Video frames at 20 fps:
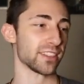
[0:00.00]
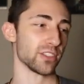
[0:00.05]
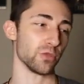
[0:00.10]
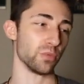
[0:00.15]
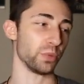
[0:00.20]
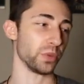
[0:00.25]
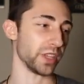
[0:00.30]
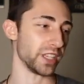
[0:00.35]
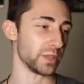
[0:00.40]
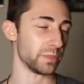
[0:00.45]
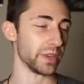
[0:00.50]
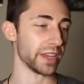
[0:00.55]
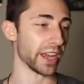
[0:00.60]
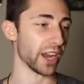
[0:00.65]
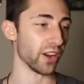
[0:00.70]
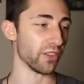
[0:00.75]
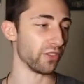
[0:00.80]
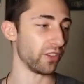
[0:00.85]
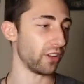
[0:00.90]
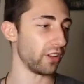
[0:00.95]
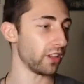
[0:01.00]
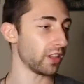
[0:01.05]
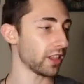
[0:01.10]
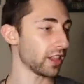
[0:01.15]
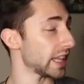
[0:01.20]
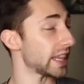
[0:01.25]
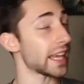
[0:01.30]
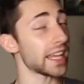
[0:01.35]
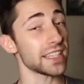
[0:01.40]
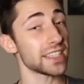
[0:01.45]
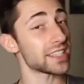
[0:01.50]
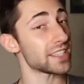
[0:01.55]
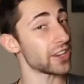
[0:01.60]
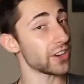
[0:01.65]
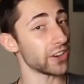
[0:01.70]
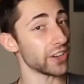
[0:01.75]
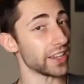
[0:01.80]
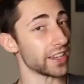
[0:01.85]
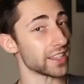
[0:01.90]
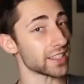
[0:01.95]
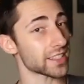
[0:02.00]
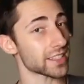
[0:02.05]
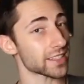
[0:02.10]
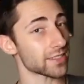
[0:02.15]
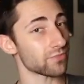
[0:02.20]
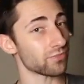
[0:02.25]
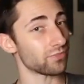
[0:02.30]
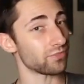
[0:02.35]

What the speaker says: so please be careful. That's serious.